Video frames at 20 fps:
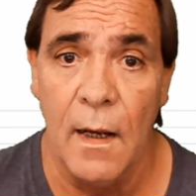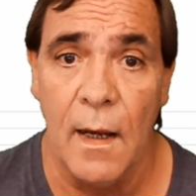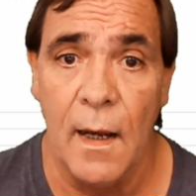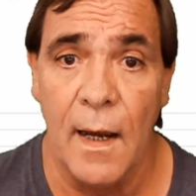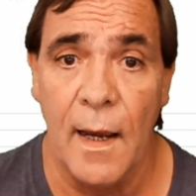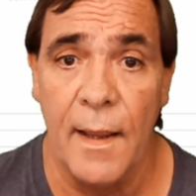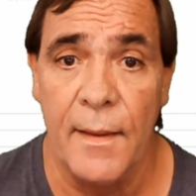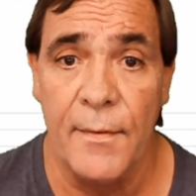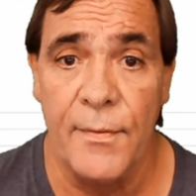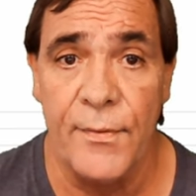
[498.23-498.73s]

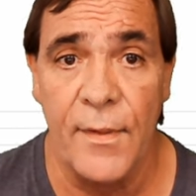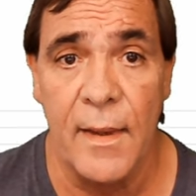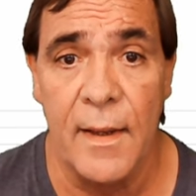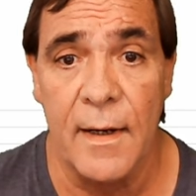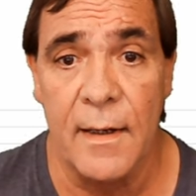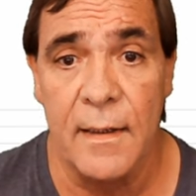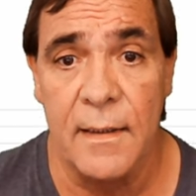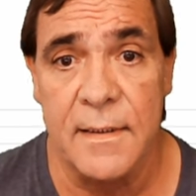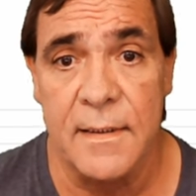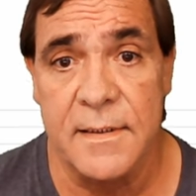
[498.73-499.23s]
I
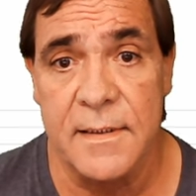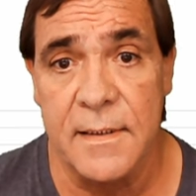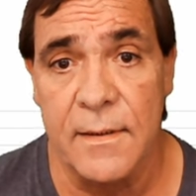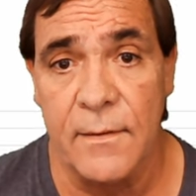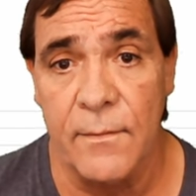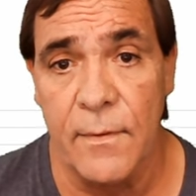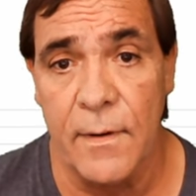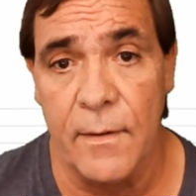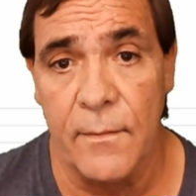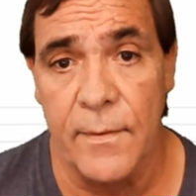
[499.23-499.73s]
think, let's see
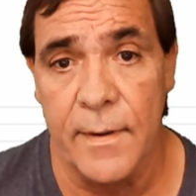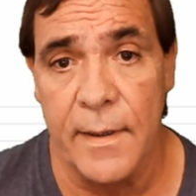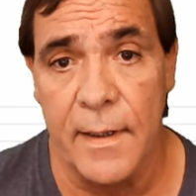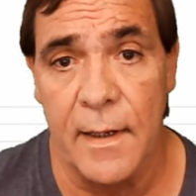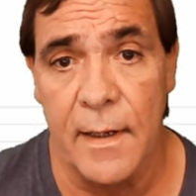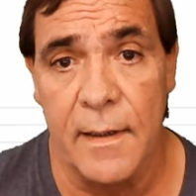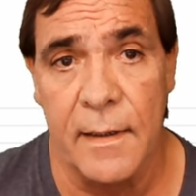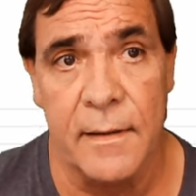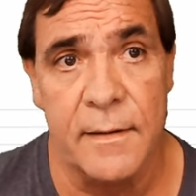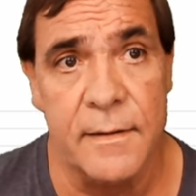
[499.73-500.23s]
what we
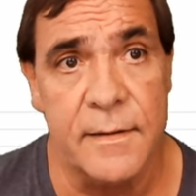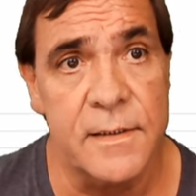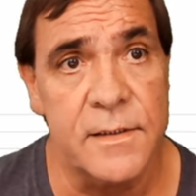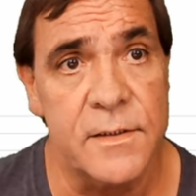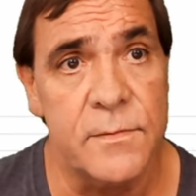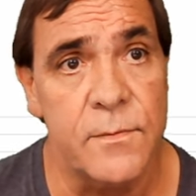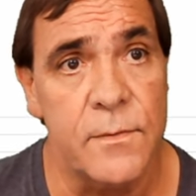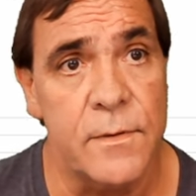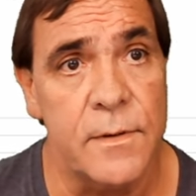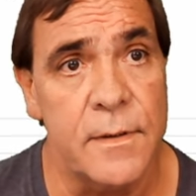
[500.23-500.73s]
got on
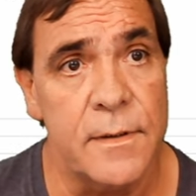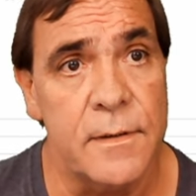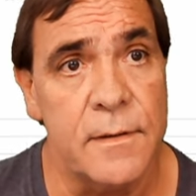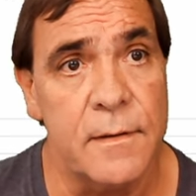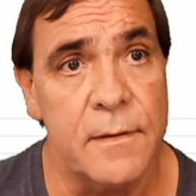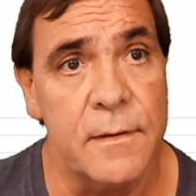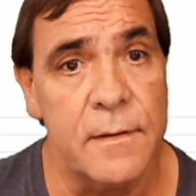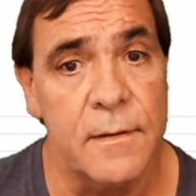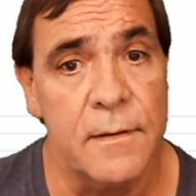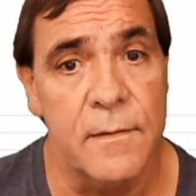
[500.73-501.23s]
this one.
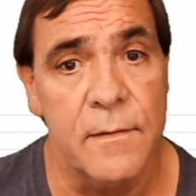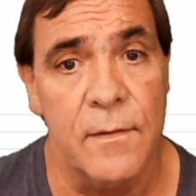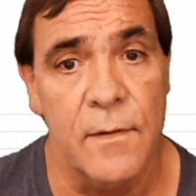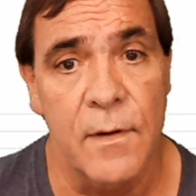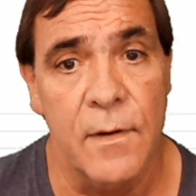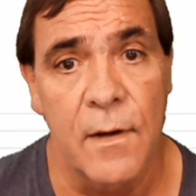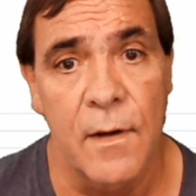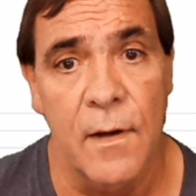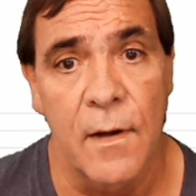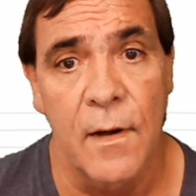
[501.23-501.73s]

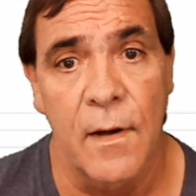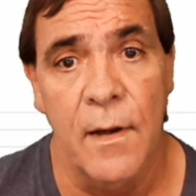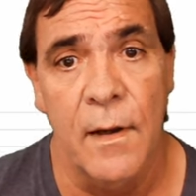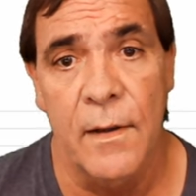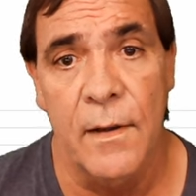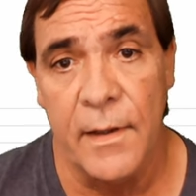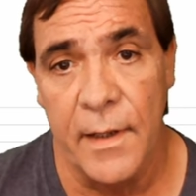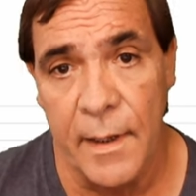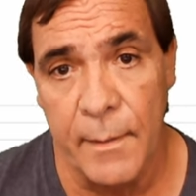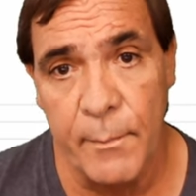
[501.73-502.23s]

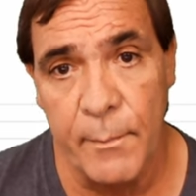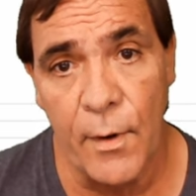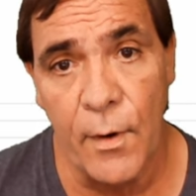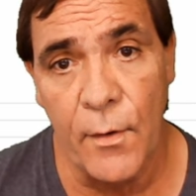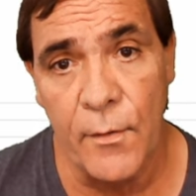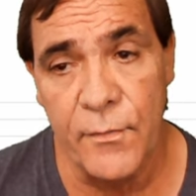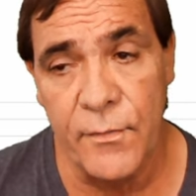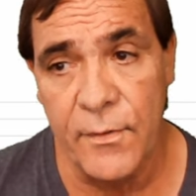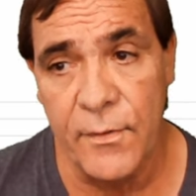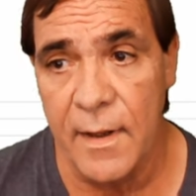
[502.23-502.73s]
They
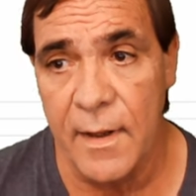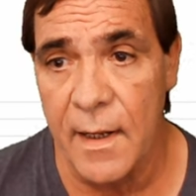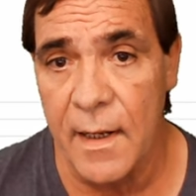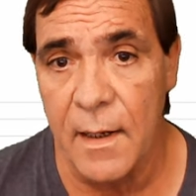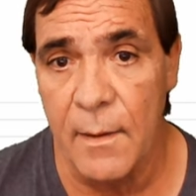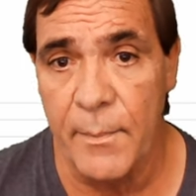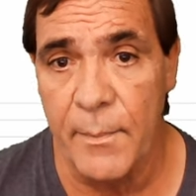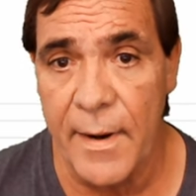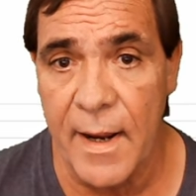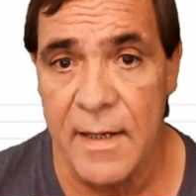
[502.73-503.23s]
both get
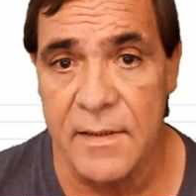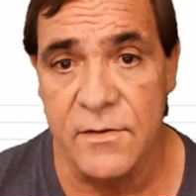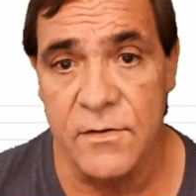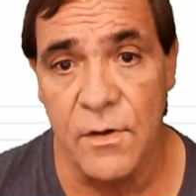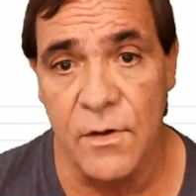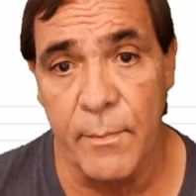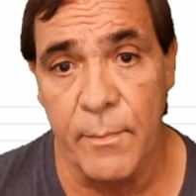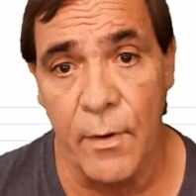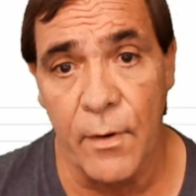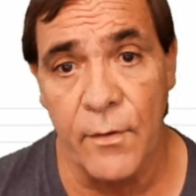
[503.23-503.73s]
a pass.
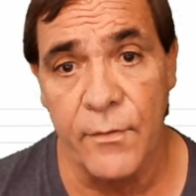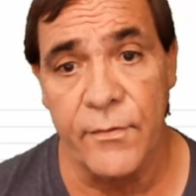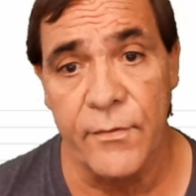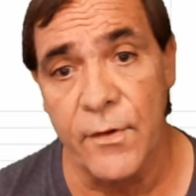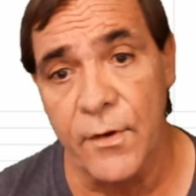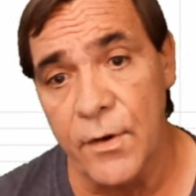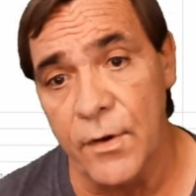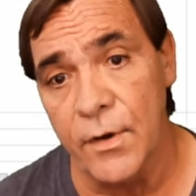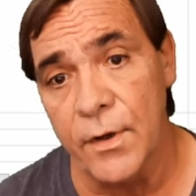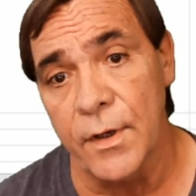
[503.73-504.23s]
They're both
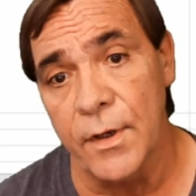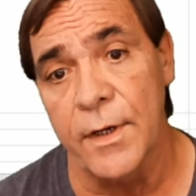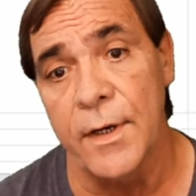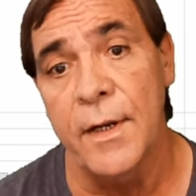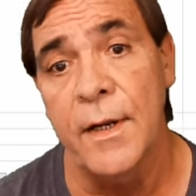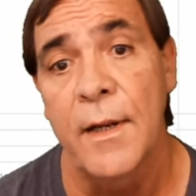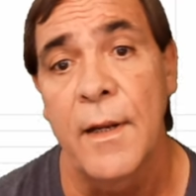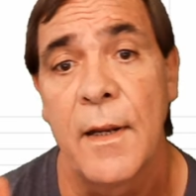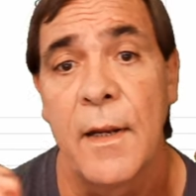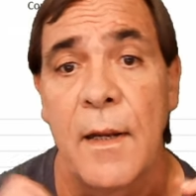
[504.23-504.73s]
good.
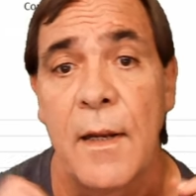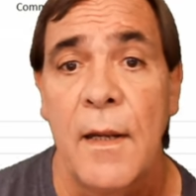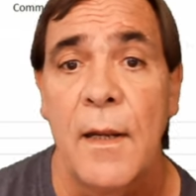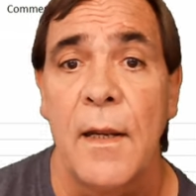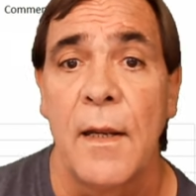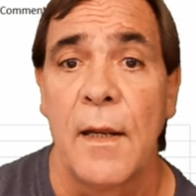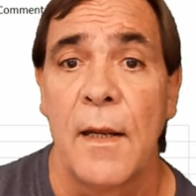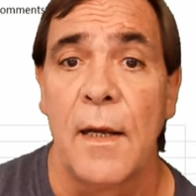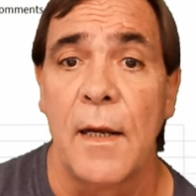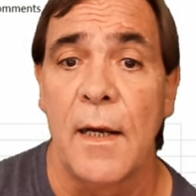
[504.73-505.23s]

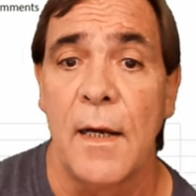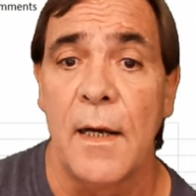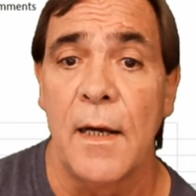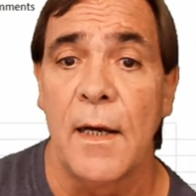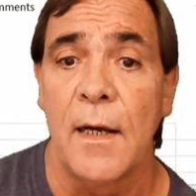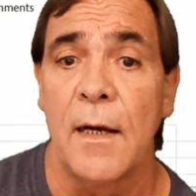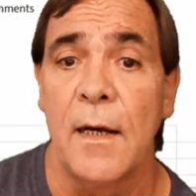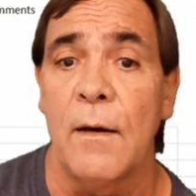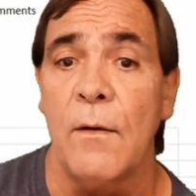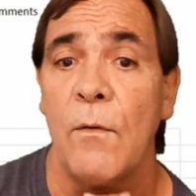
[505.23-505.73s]

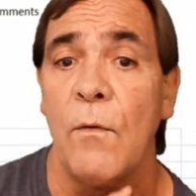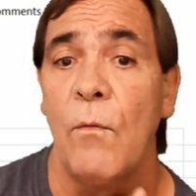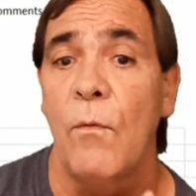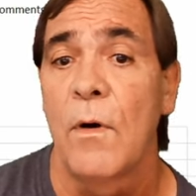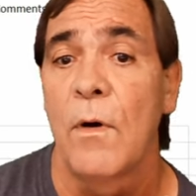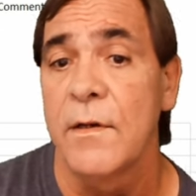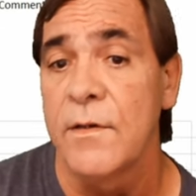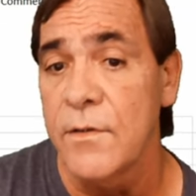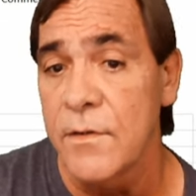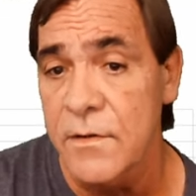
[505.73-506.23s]

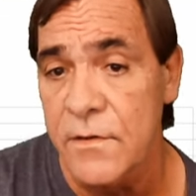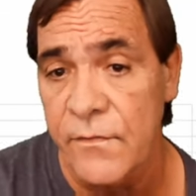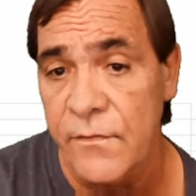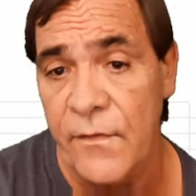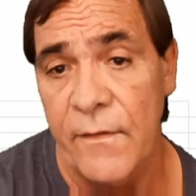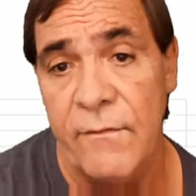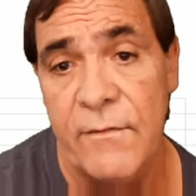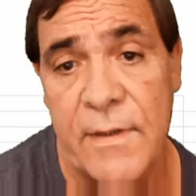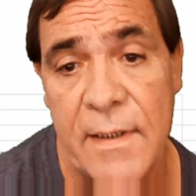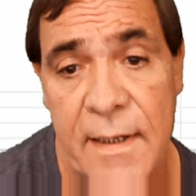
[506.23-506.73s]
One used
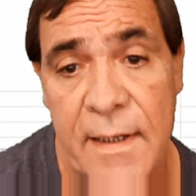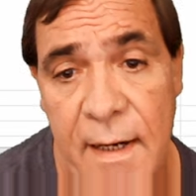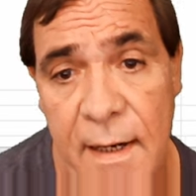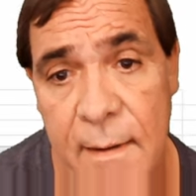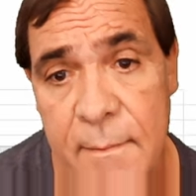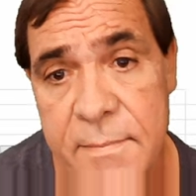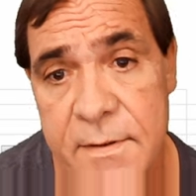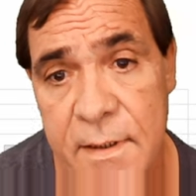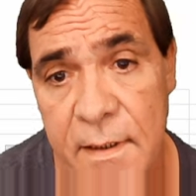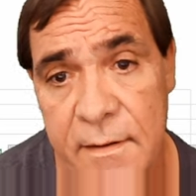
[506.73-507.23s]
50
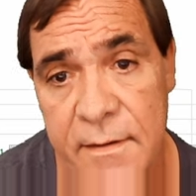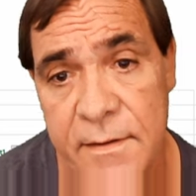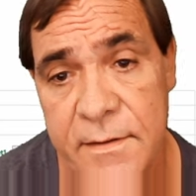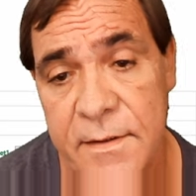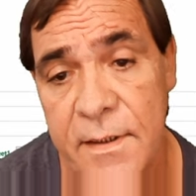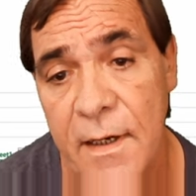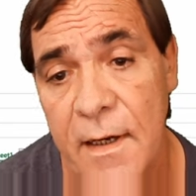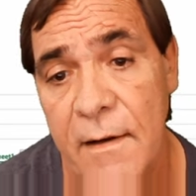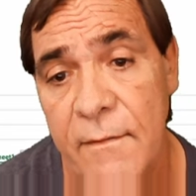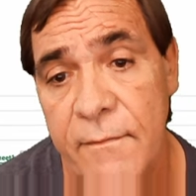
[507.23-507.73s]
amps on the
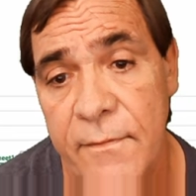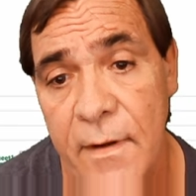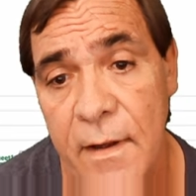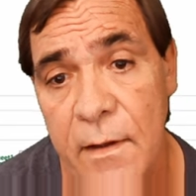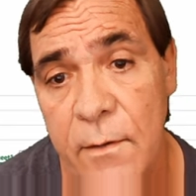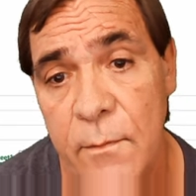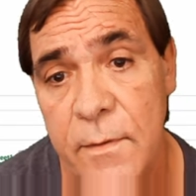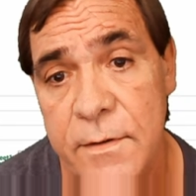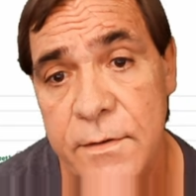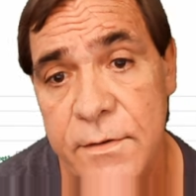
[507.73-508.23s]
TUF, the
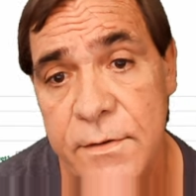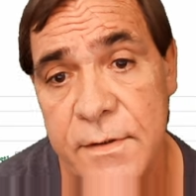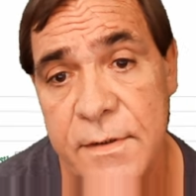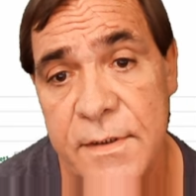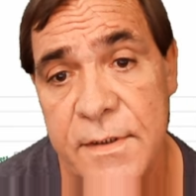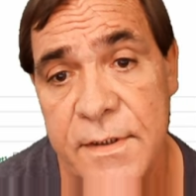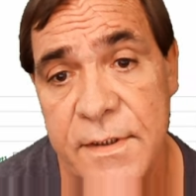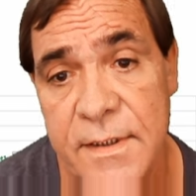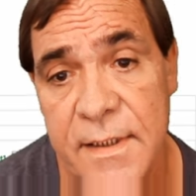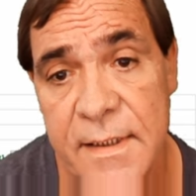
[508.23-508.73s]
other one
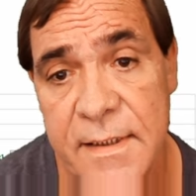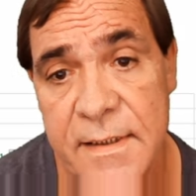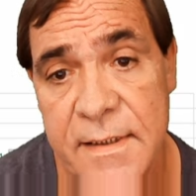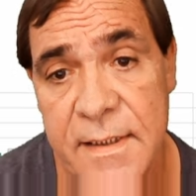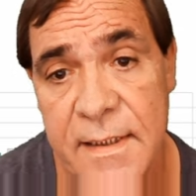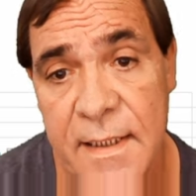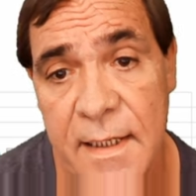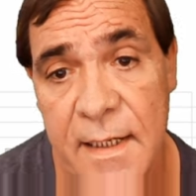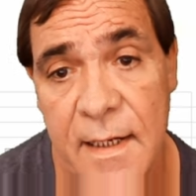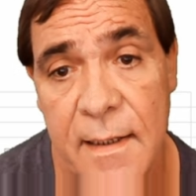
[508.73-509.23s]
uses
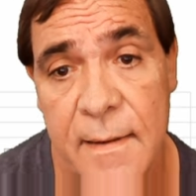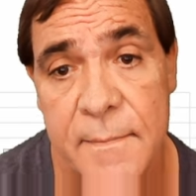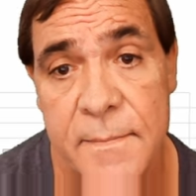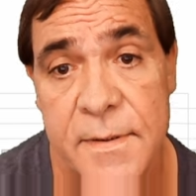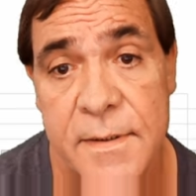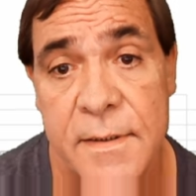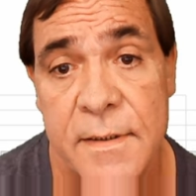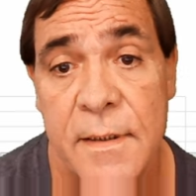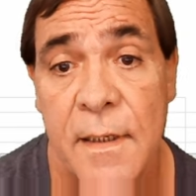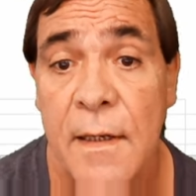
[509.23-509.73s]
60
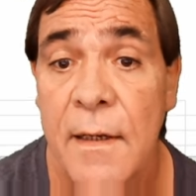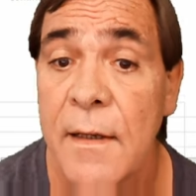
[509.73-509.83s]
amps.